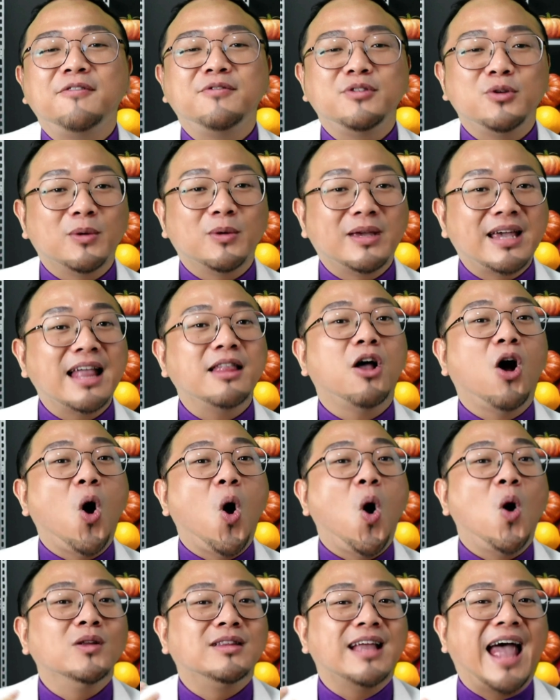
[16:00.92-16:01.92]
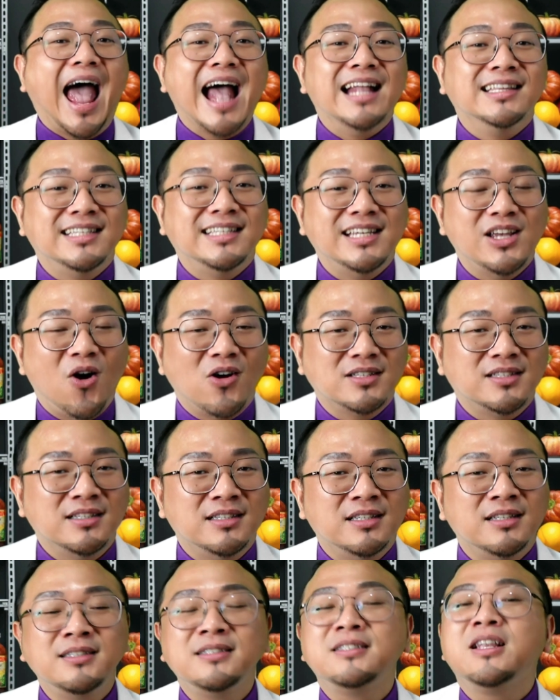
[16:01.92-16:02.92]
you get all the
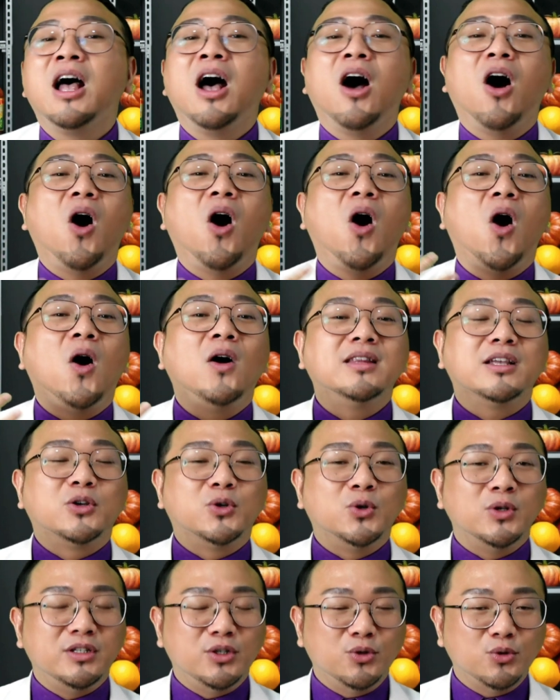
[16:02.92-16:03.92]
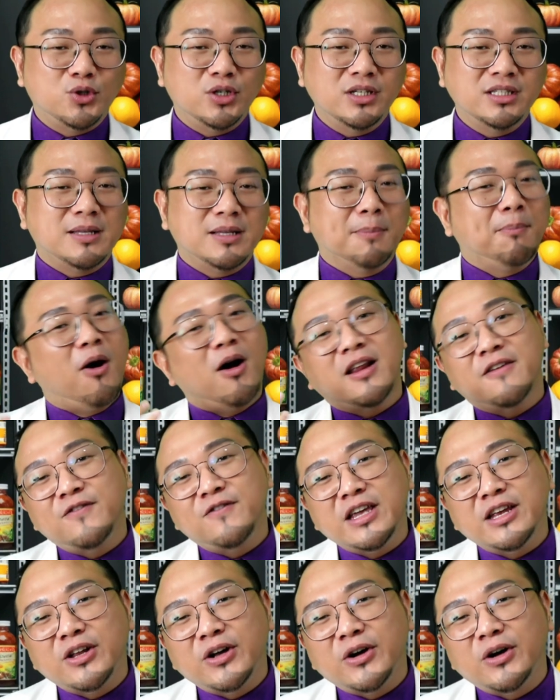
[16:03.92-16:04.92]
antioxidants, all the good nutrients, the
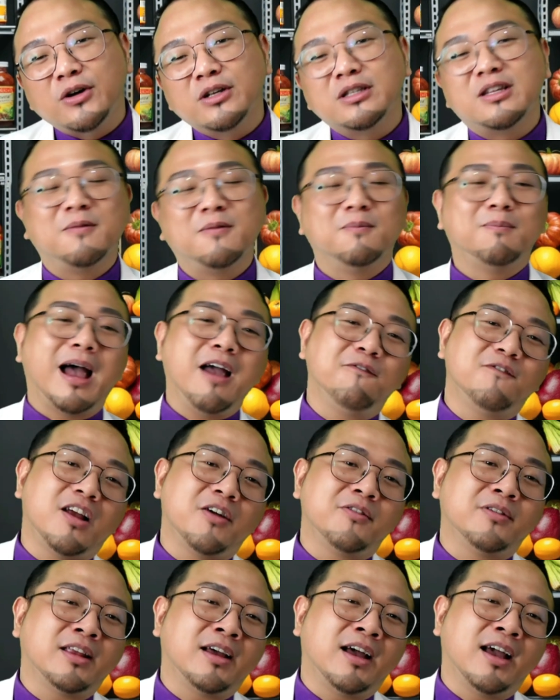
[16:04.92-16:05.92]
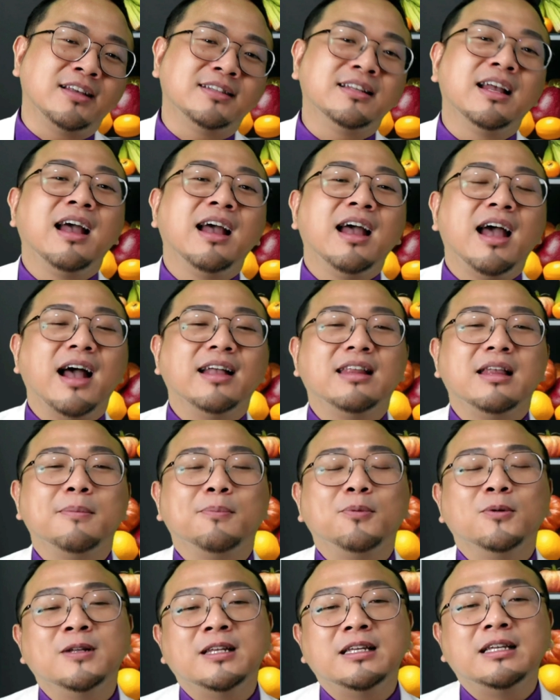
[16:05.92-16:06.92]
polyphenol, the bioflavonoids, and then
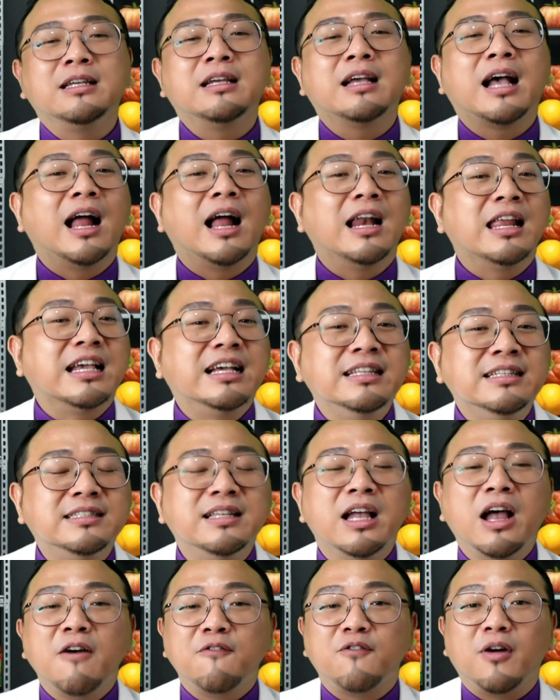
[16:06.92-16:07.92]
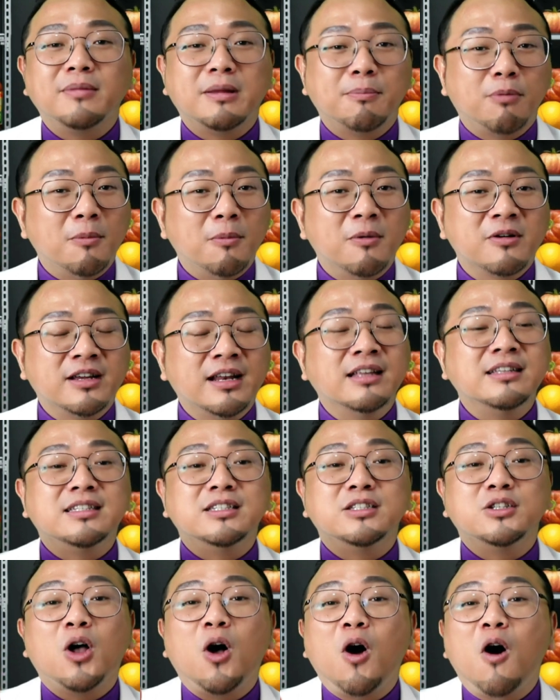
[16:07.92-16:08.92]
polycarligans from the pomegranates,
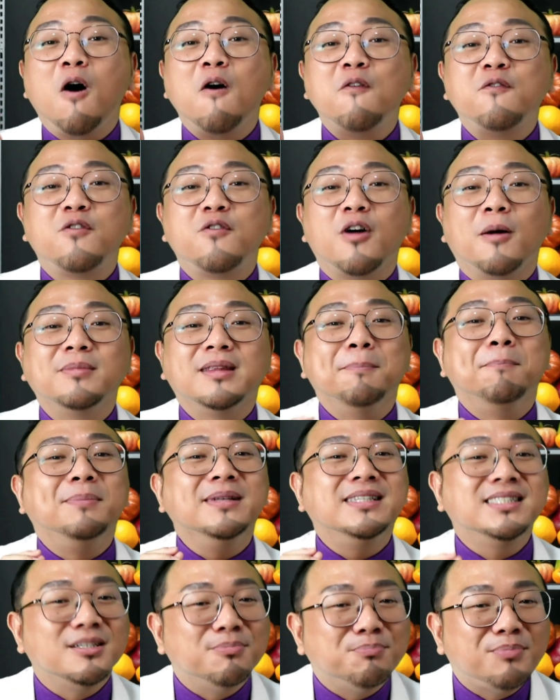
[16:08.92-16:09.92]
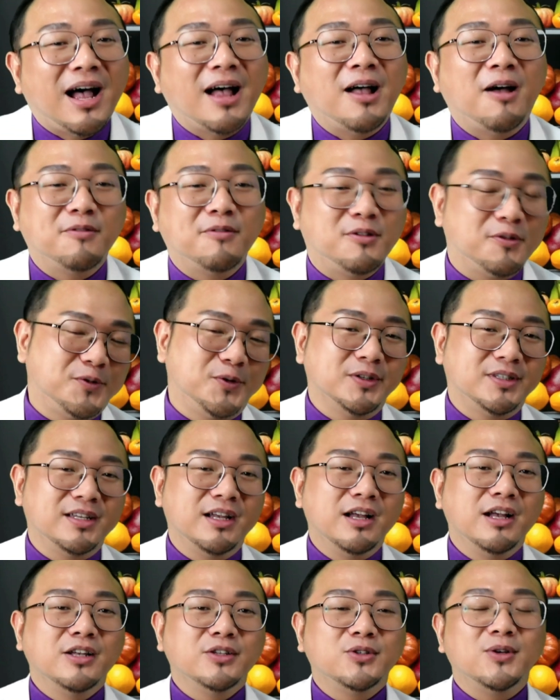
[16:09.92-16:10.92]
all from the bitter part of the fruits.
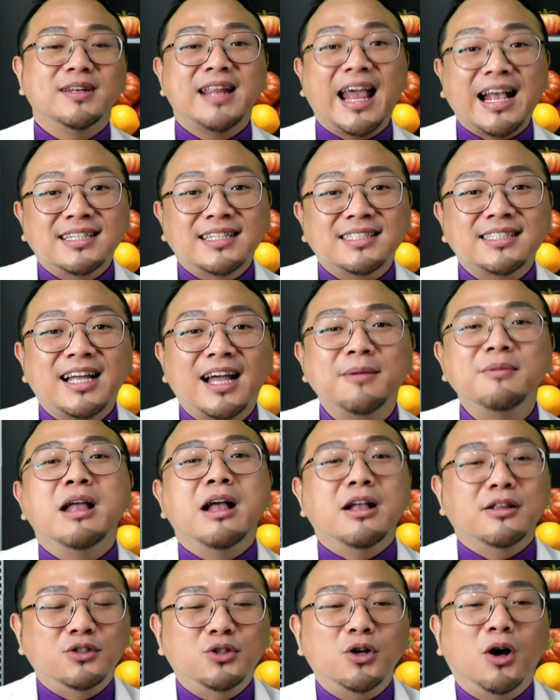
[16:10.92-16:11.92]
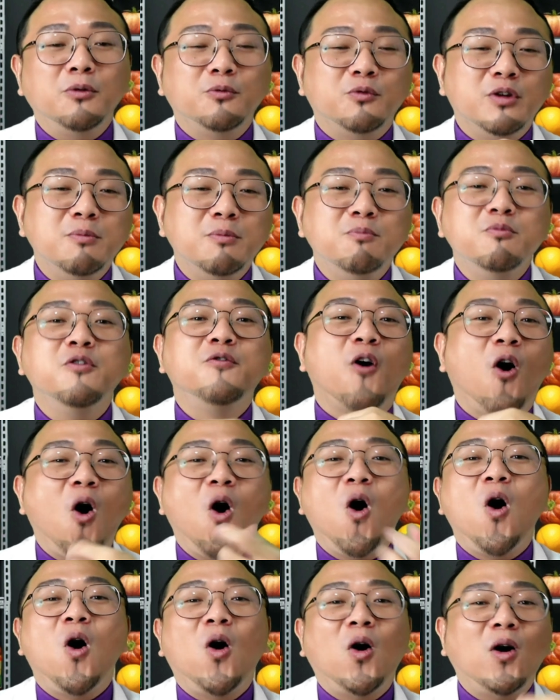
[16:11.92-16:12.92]
So next time, don't remove
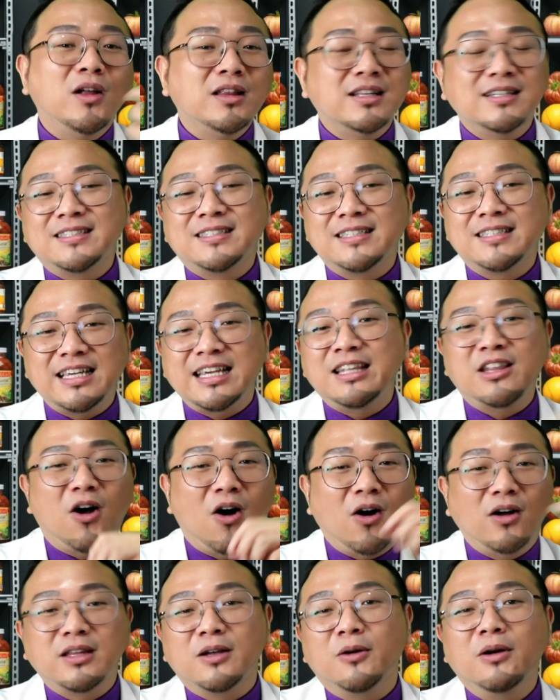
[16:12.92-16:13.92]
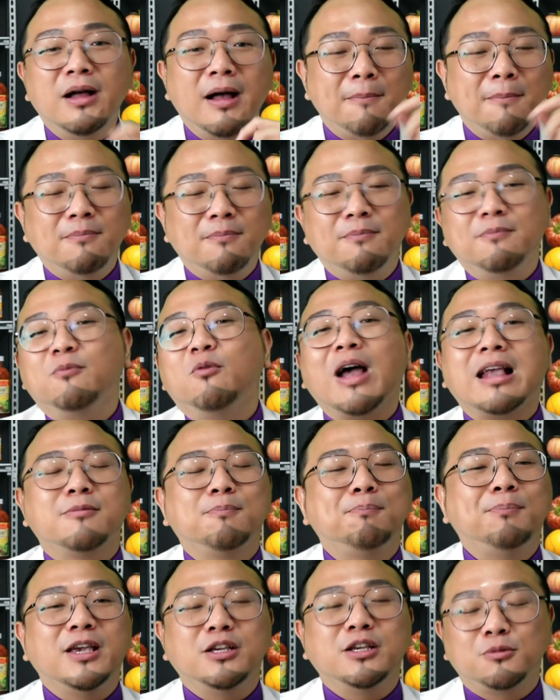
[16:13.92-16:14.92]
all the skin, all the white
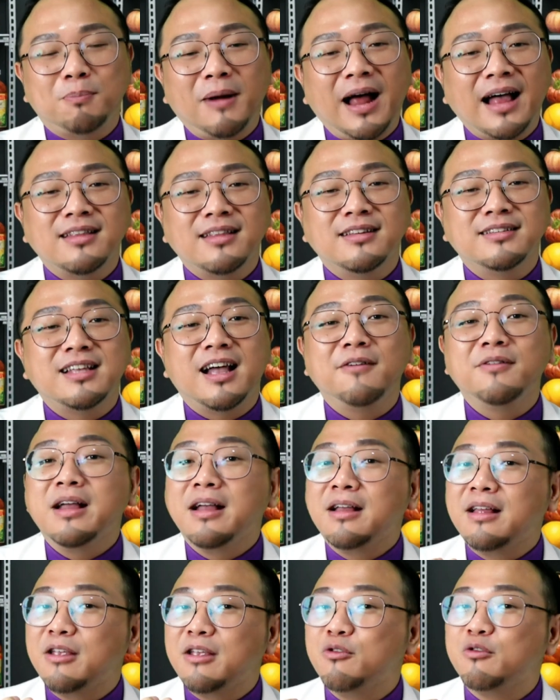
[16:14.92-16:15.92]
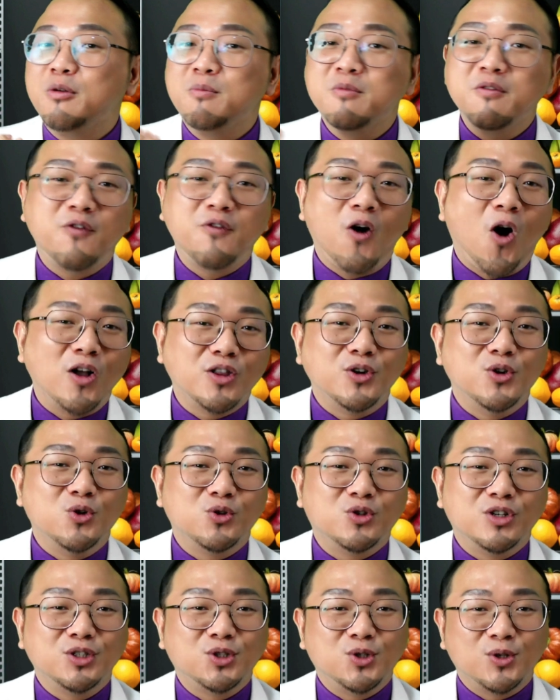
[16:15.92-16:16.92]
peach part and stuff. You remove all the
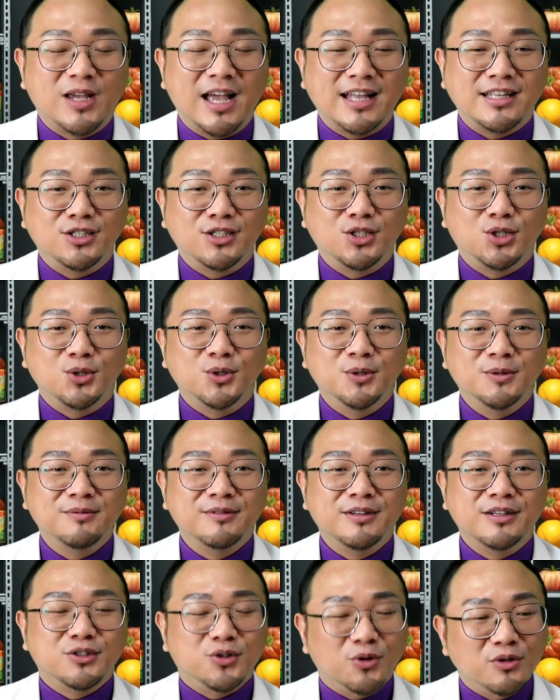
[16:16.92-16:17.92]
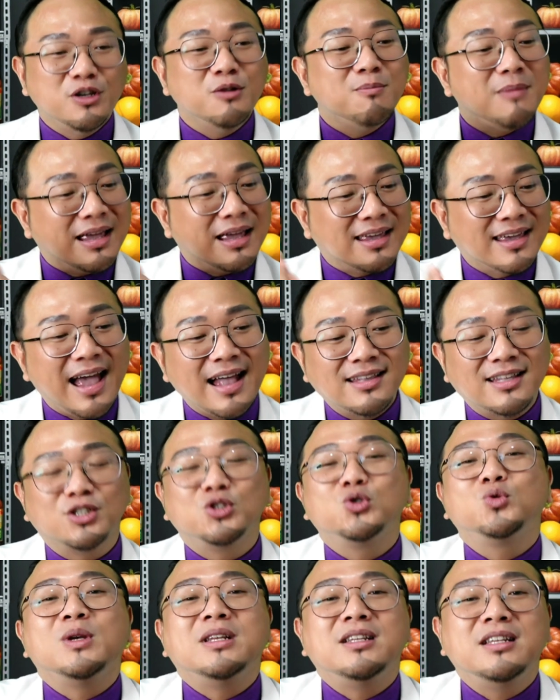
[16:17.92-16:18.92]
nutrients together too. So you might get the
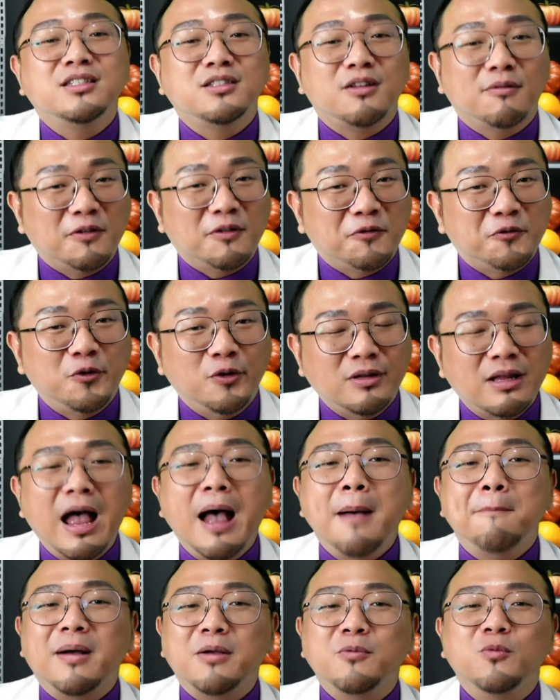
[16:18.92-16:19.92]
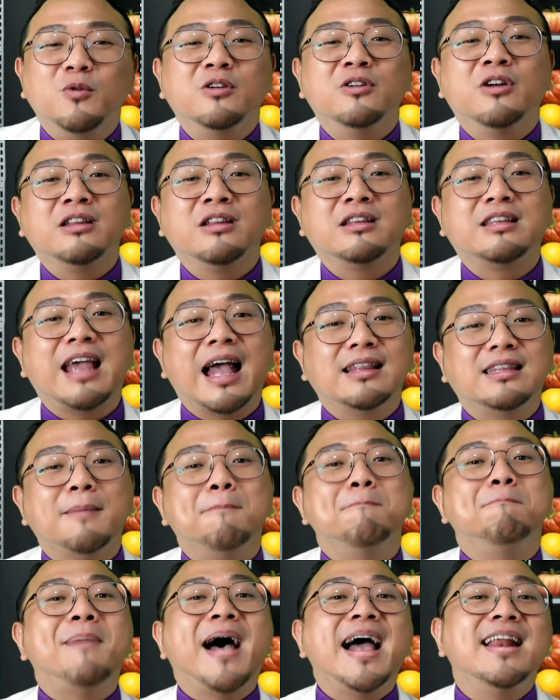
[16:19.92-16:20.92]
sweetness of the fruit, but you will not get the
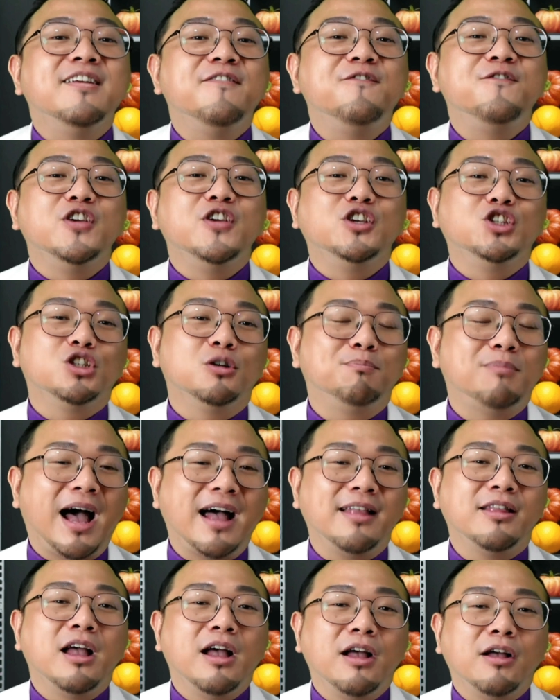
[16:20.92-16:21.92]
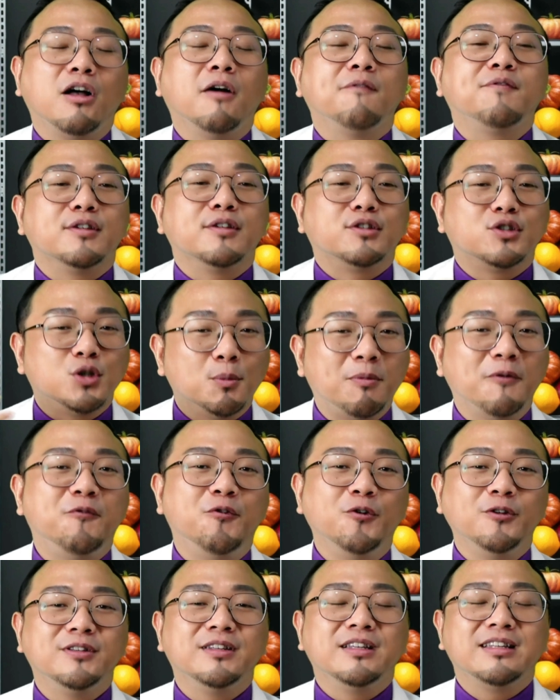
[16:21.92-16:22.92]
beneficial part of the superfood
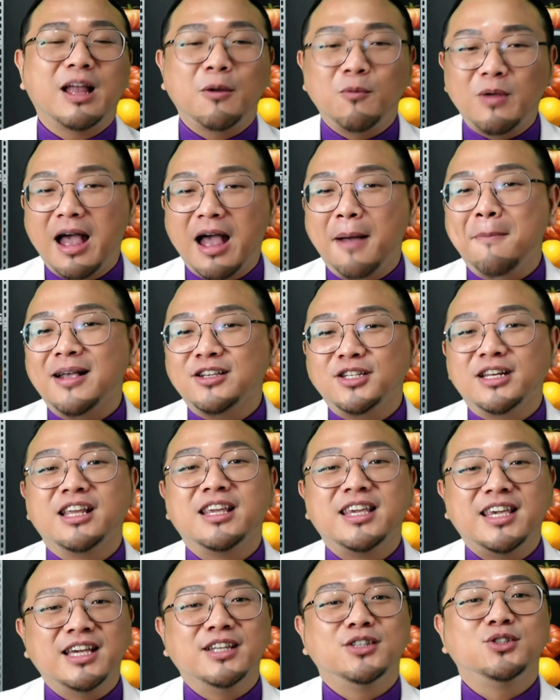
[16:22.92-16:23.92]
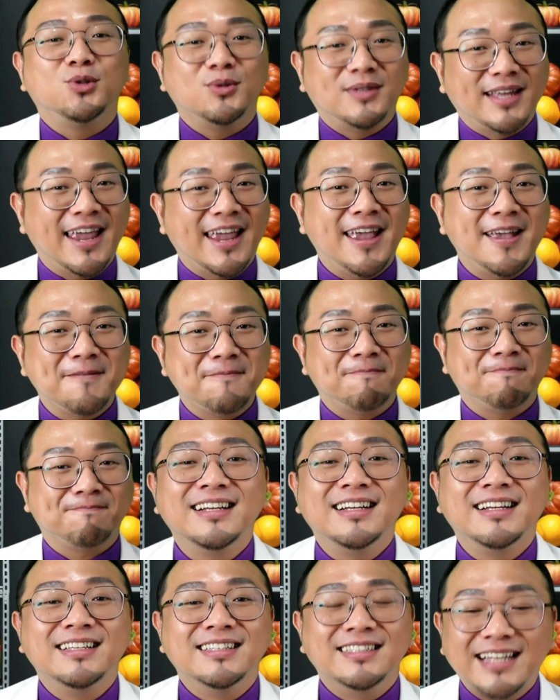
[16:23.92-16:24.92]
that we are mentioning here today.
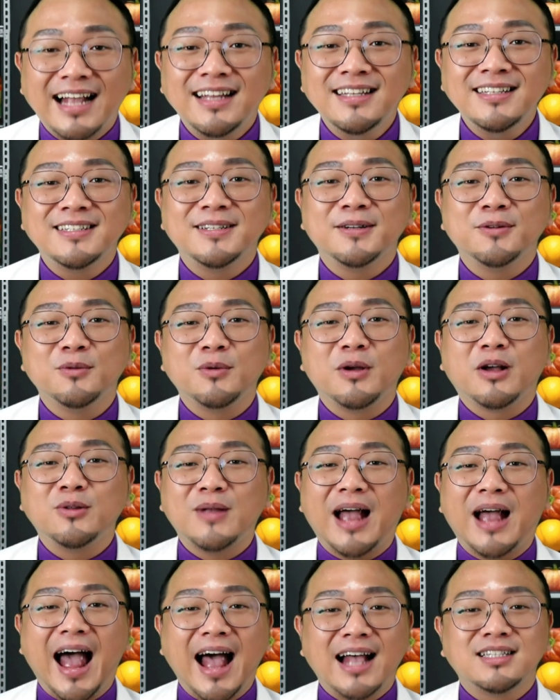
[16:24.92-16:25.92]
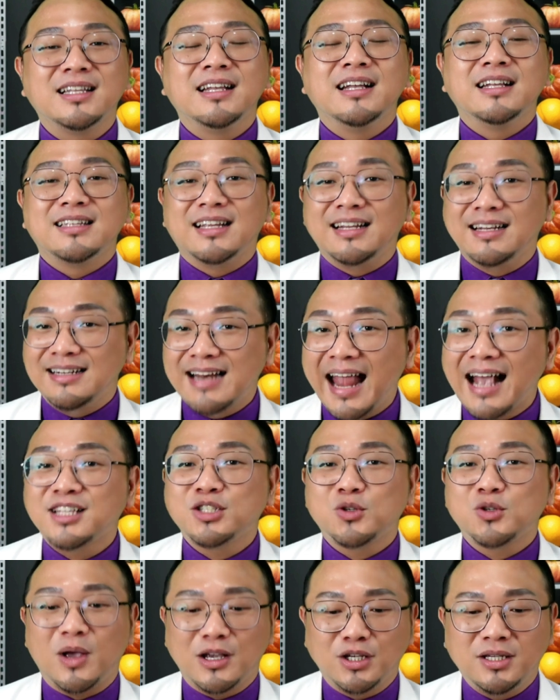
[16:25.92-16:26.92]
Then we're going to ask the next
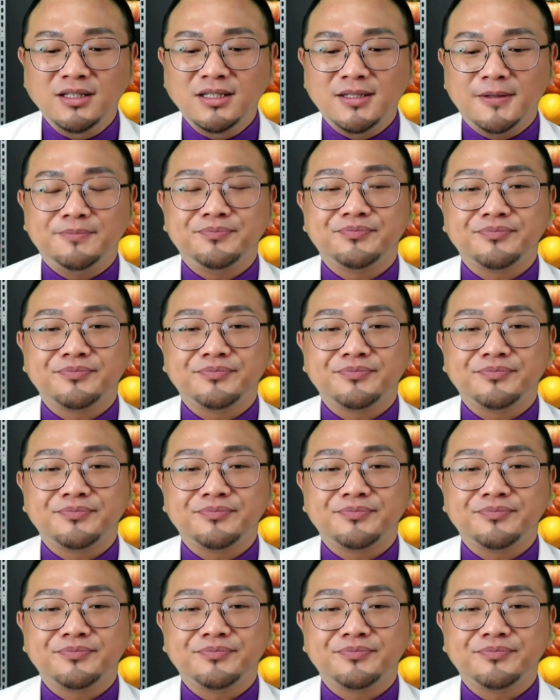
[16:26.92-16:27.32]
questions.